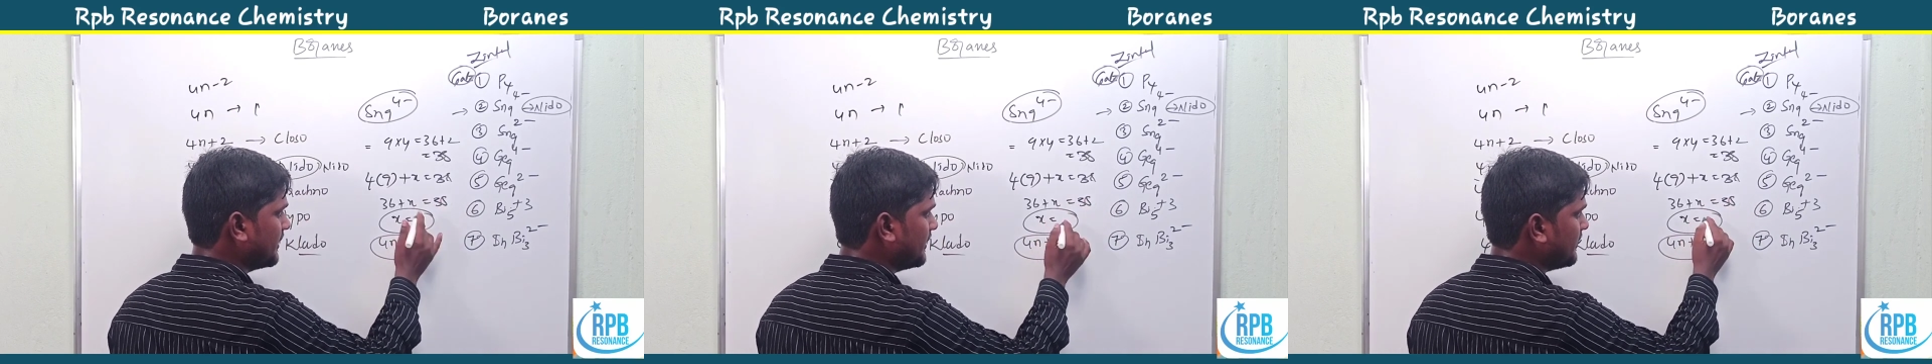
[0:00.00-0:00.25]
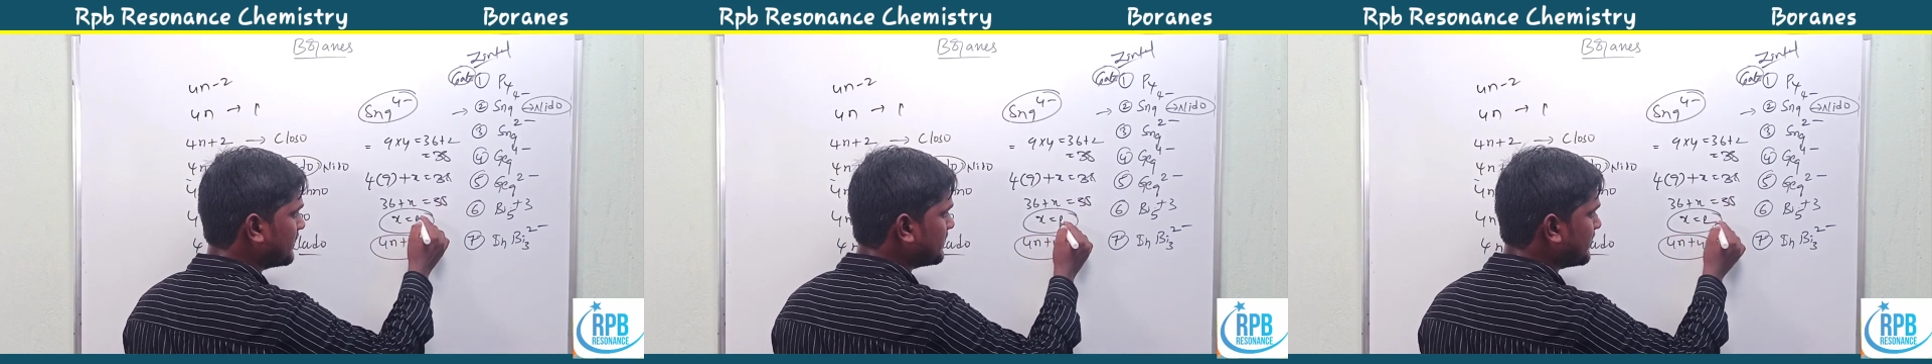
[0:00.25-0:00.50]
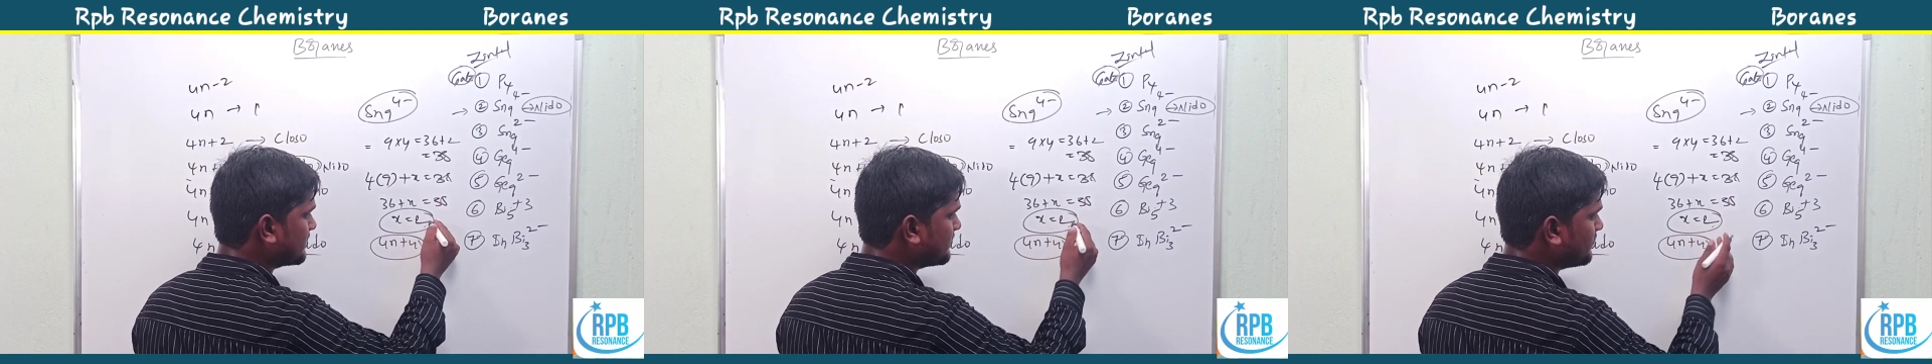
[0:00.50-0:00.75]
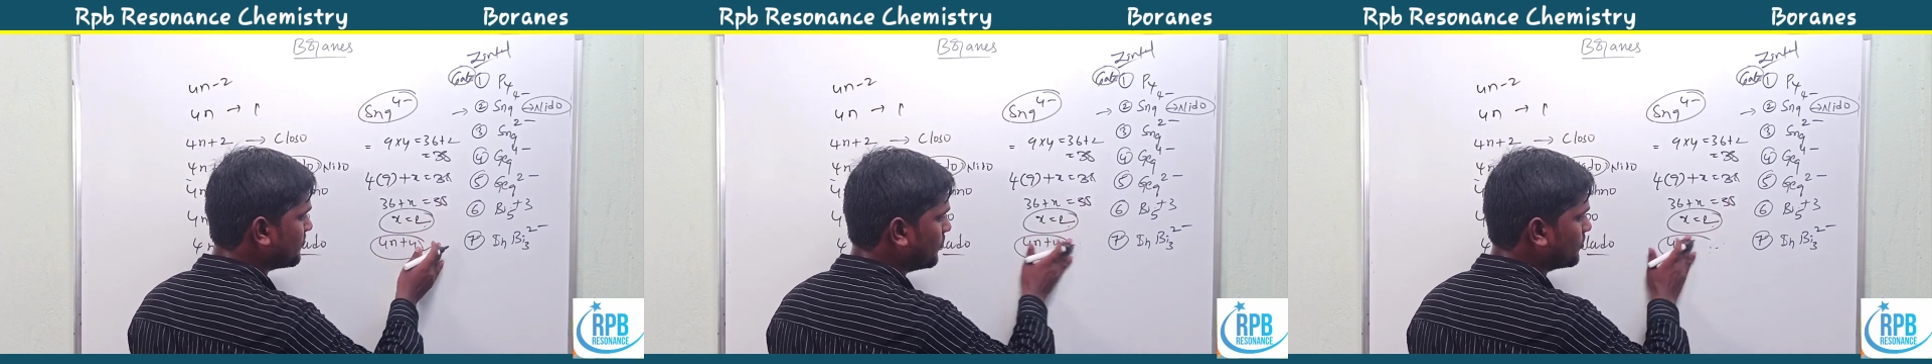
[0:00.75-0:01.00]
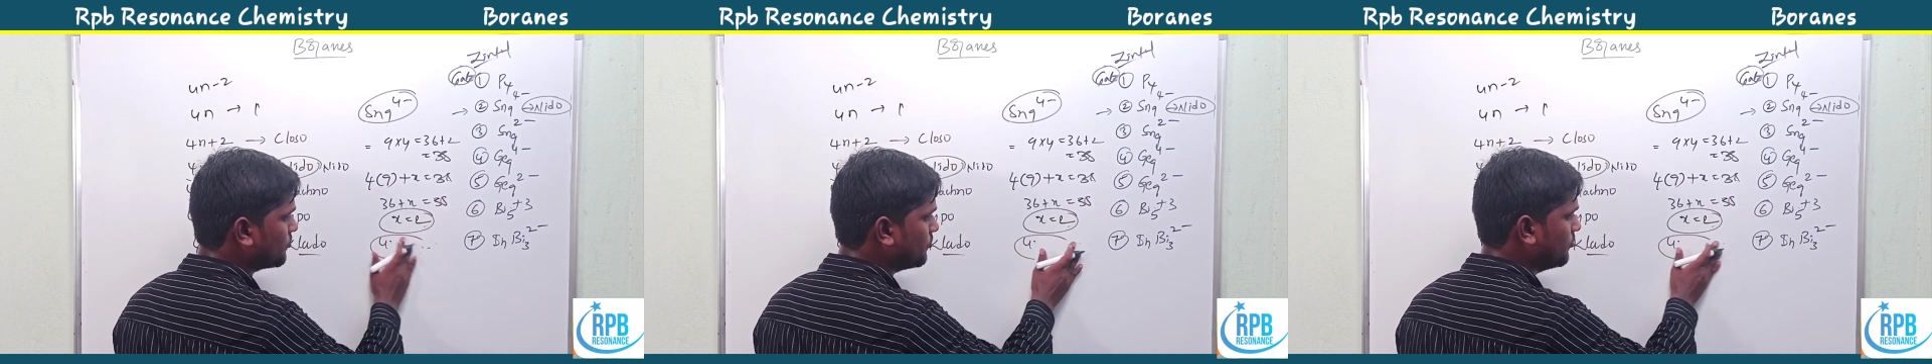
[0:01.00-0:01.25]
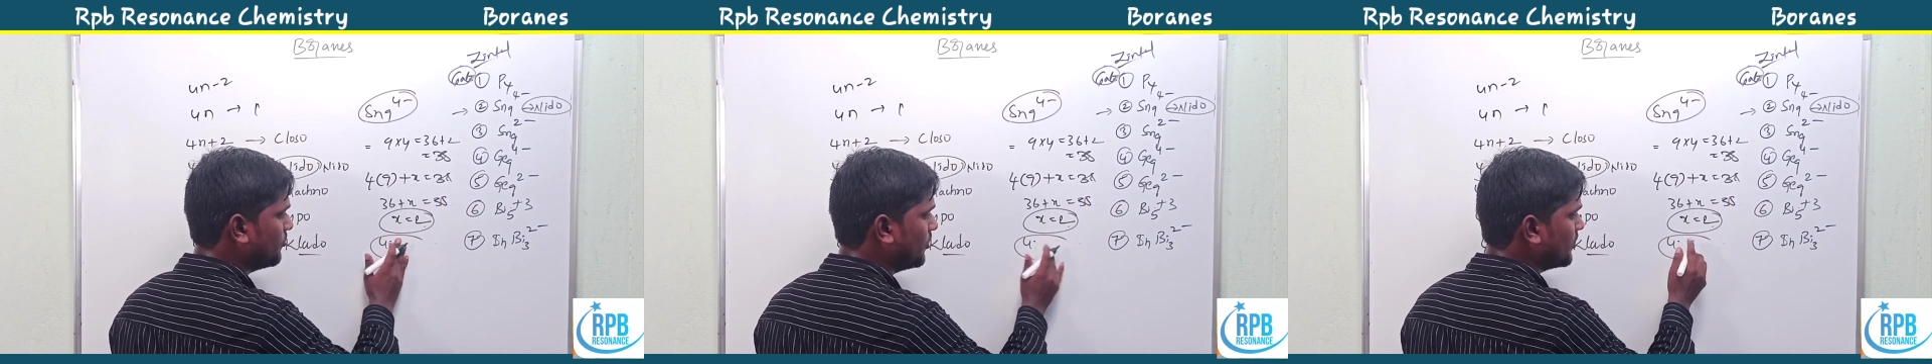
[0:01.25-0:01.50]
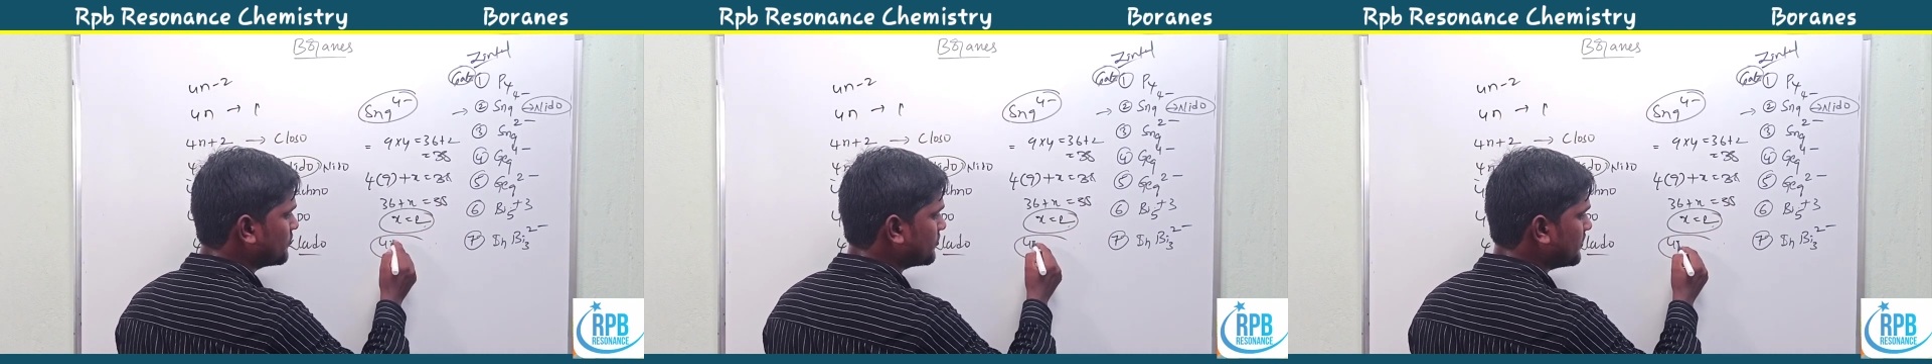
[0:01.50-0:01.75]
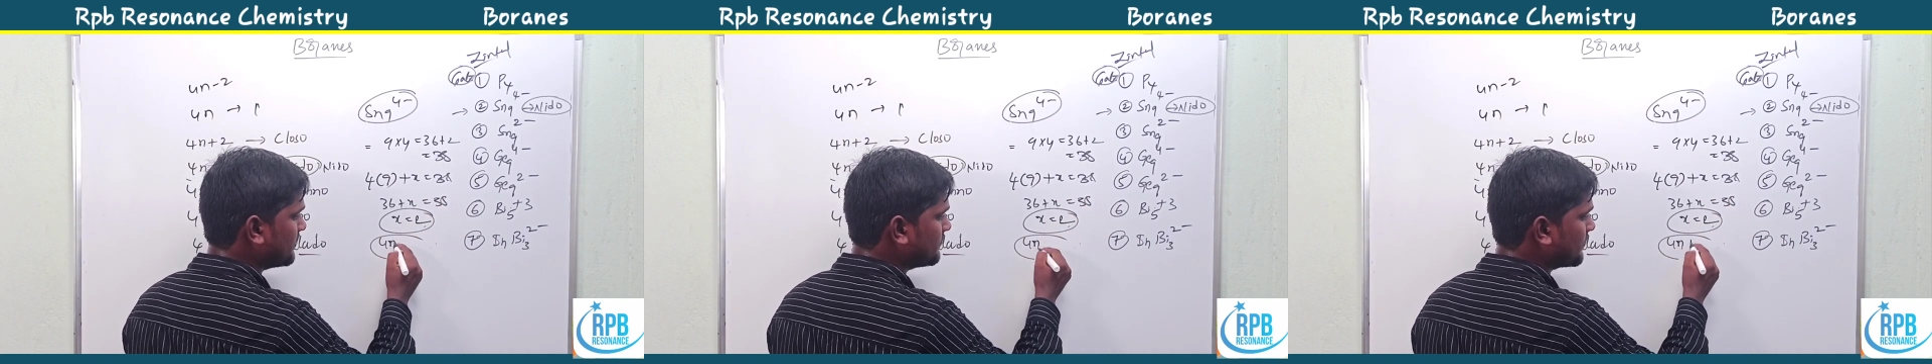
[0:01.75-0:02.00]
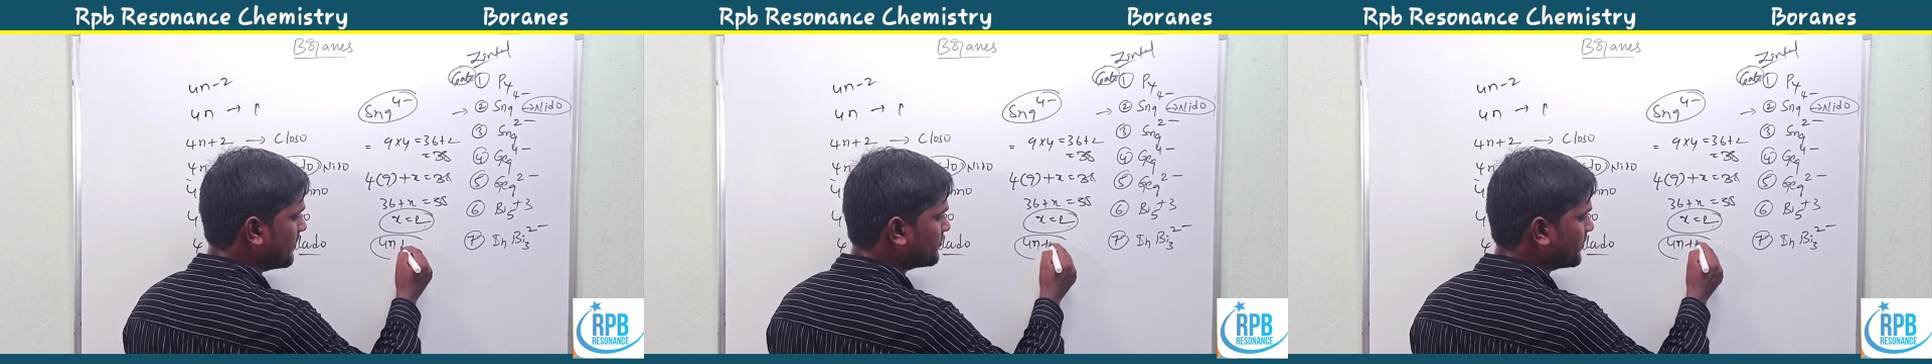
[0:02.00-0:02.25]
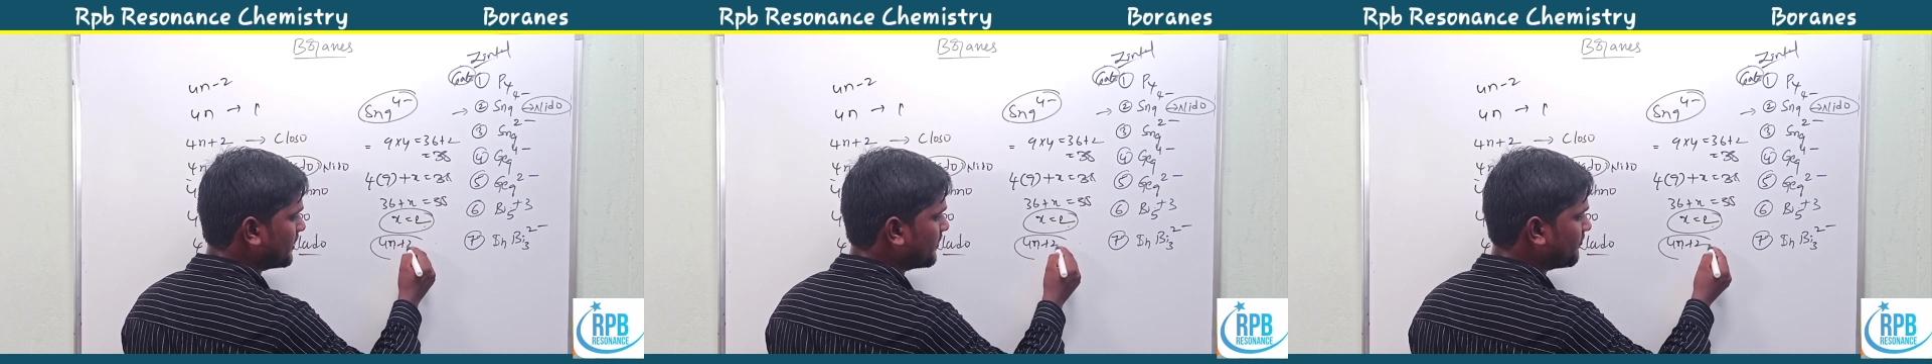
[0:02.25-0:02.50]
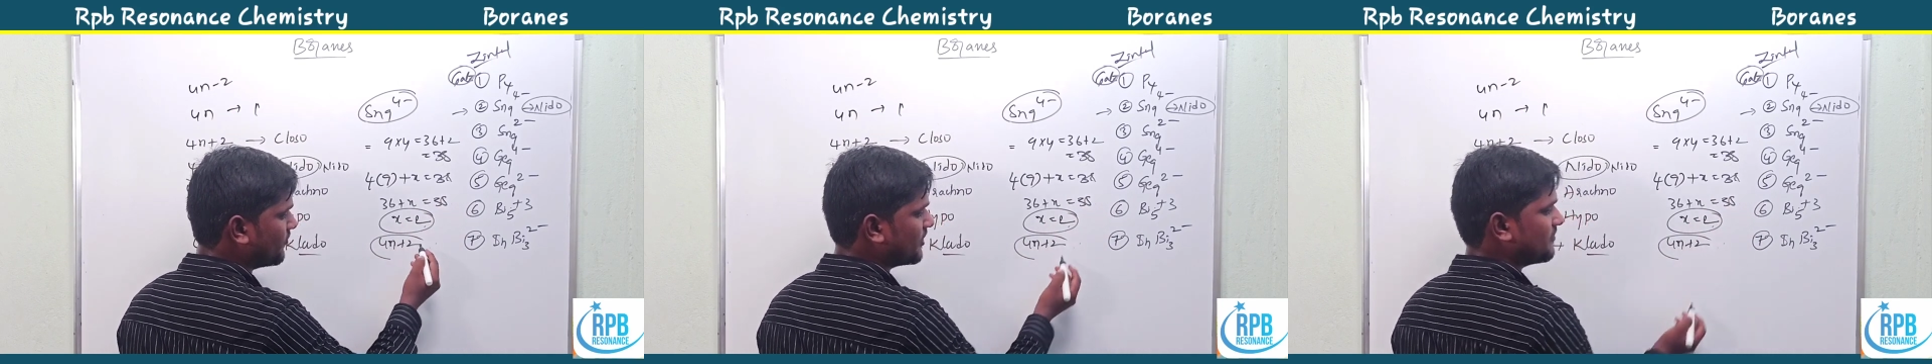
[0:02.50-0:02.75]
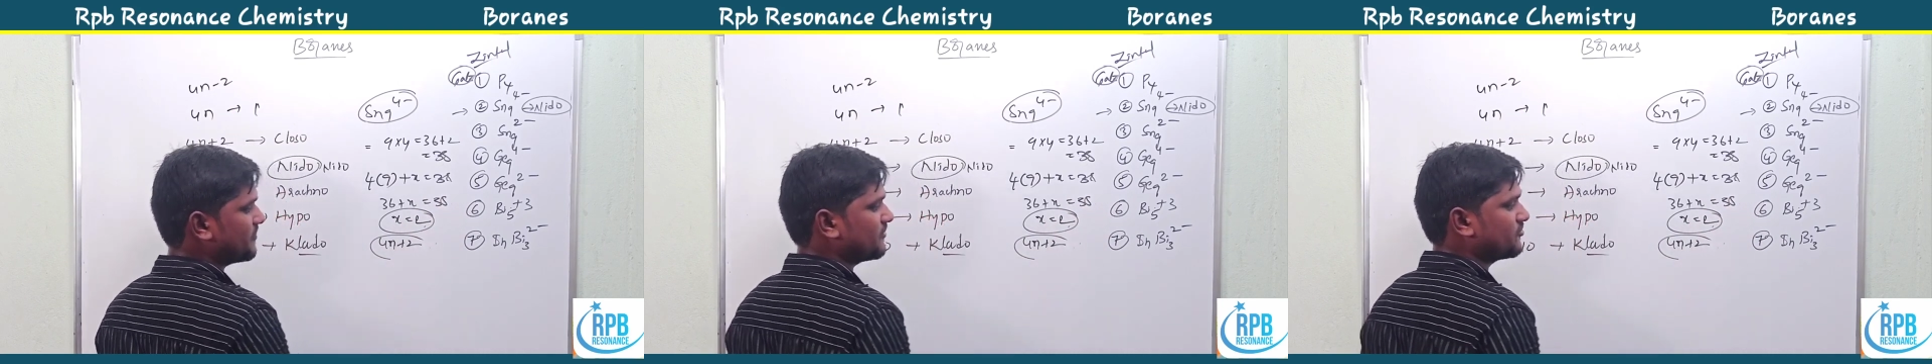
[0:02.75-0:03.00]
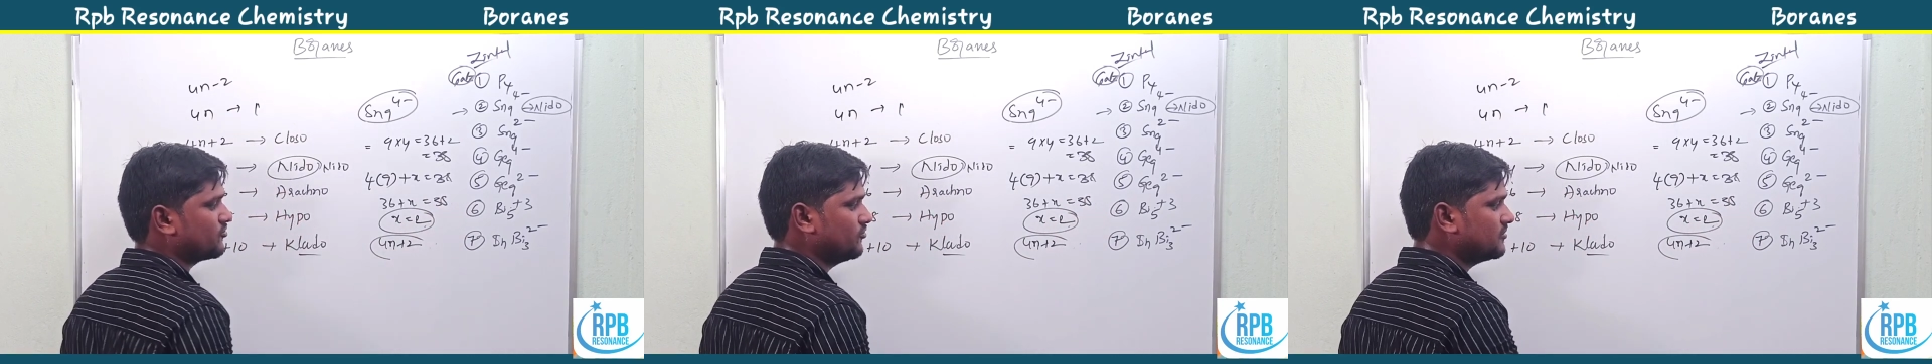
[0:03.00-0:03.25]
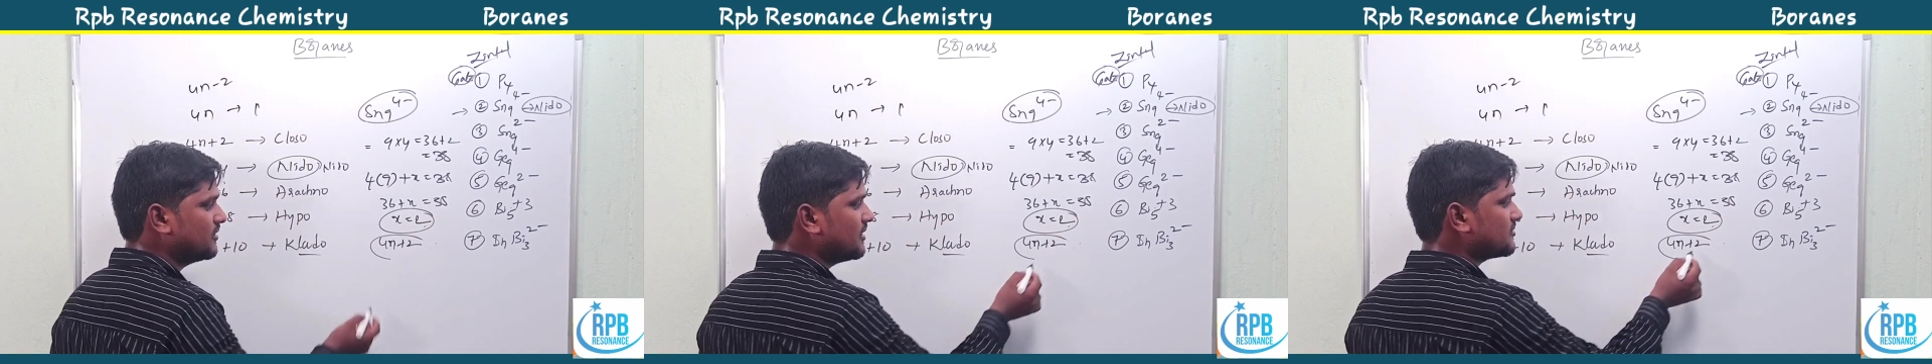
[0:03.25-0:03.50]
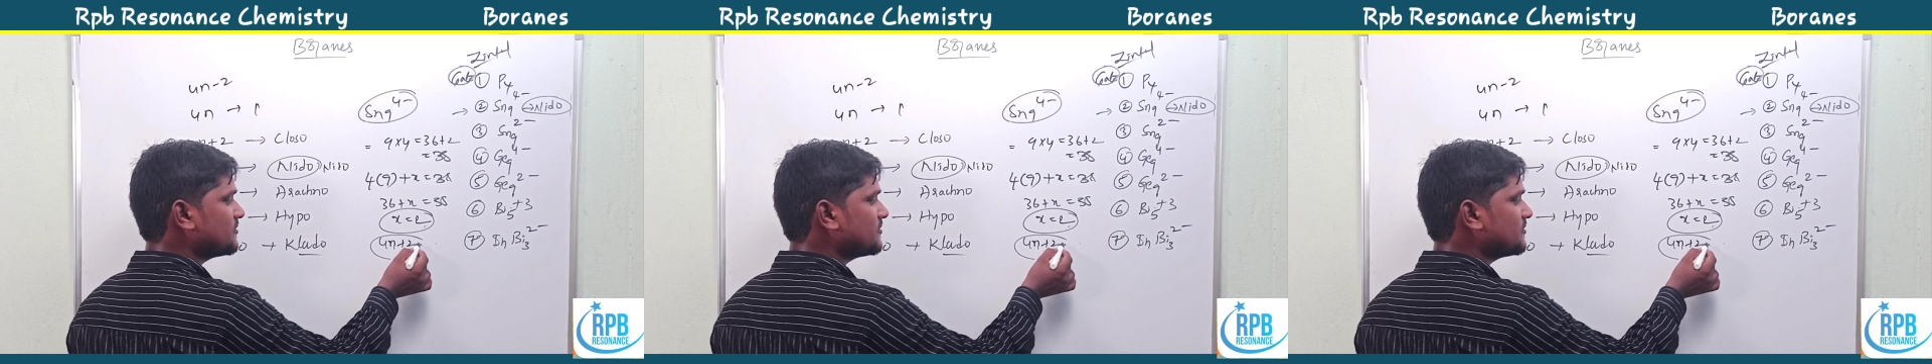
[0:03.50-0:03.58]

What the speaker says: Here the X is equal to 2. So that comes under 4N plus 2.